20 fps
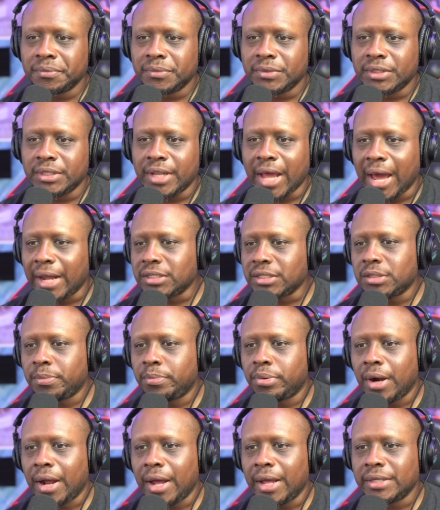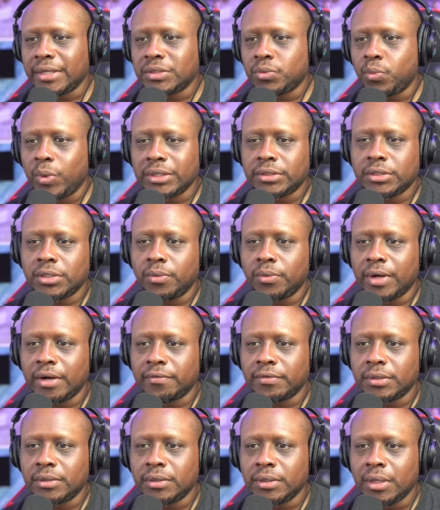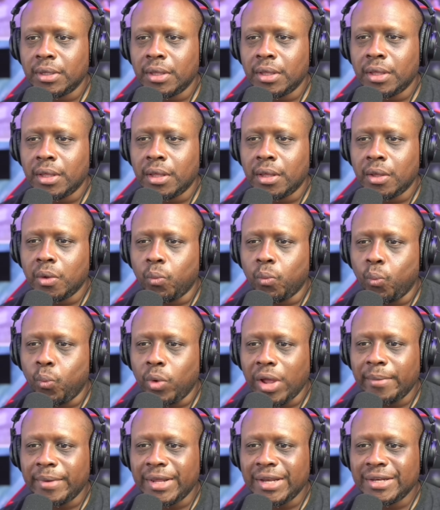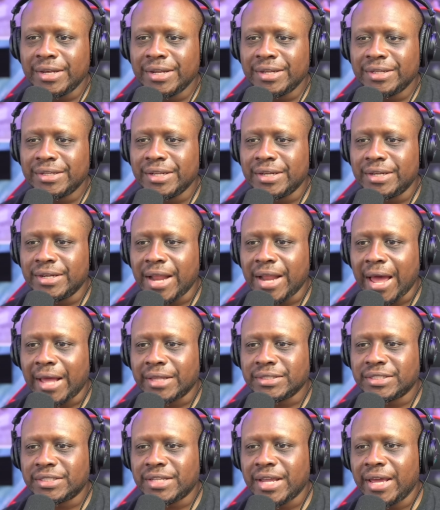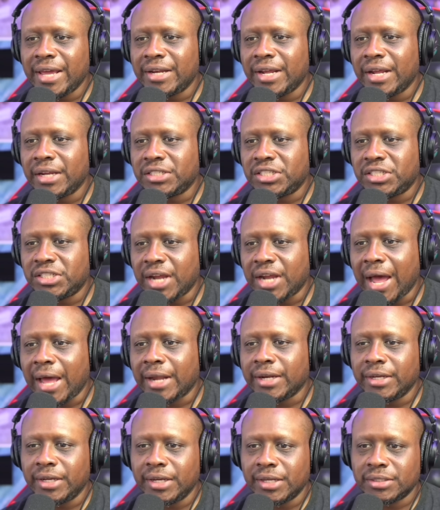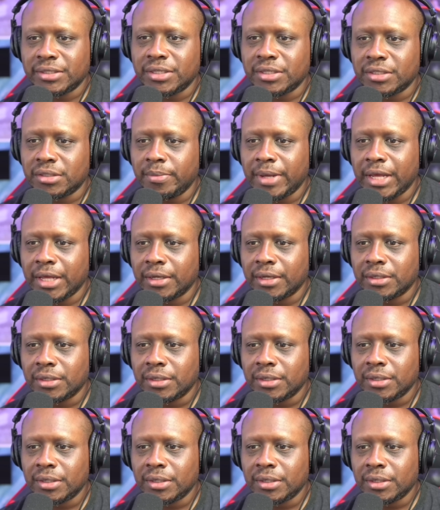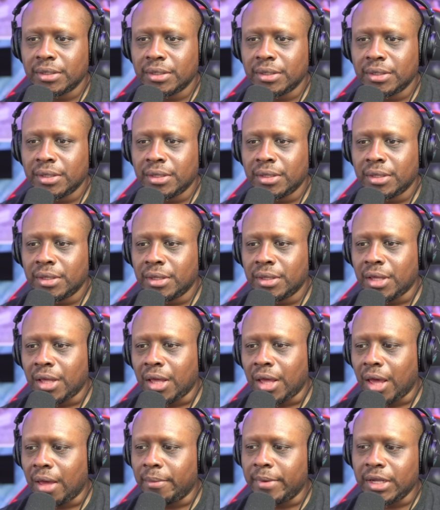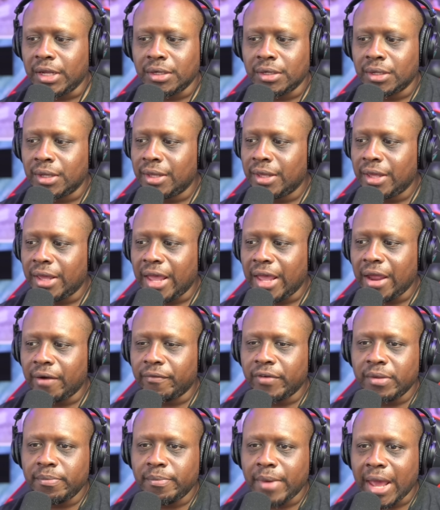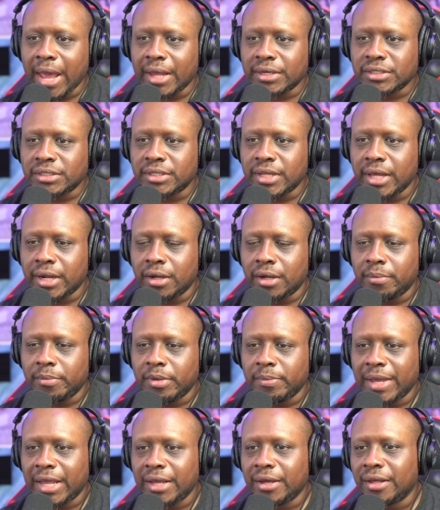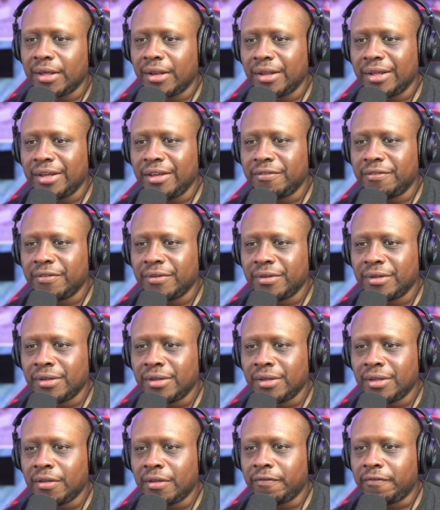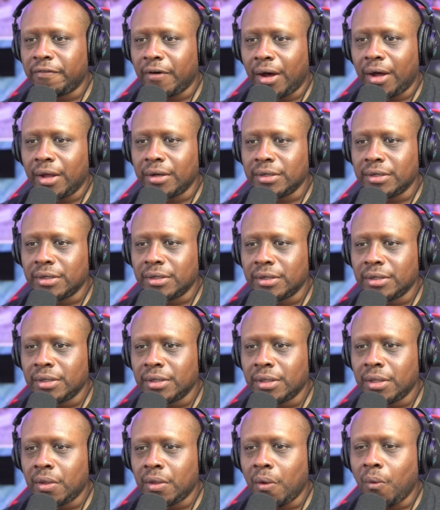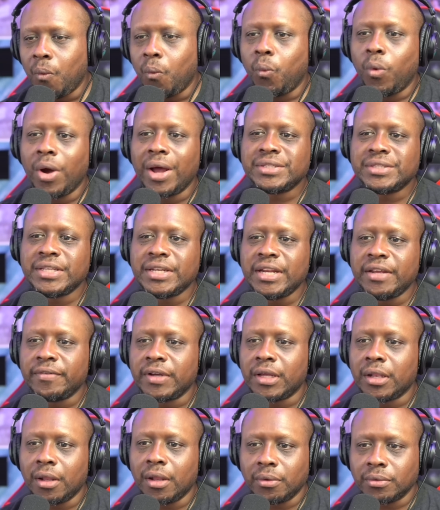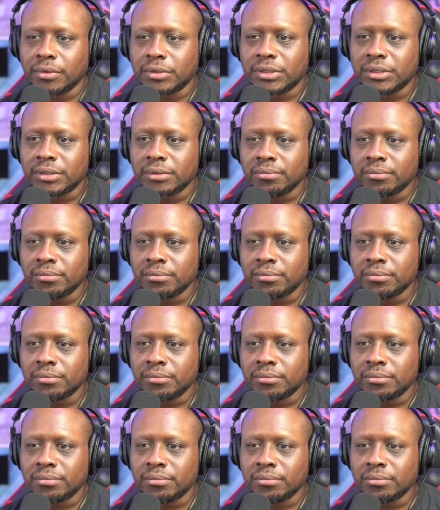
Not a surprise whatsoever. Women did not stand a shot against this man. I mean, every match that Imane Khelif fought wasn't even close.